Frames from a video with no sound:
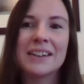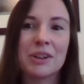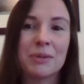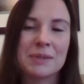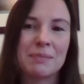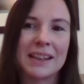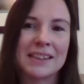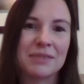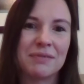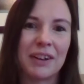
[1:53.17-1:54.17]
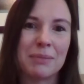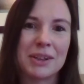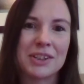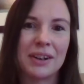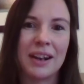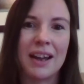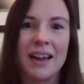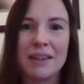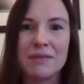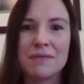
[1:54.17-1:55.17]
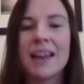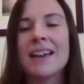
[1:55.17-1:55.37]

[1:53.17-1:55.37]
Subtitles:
Darwin's plants are very much alive.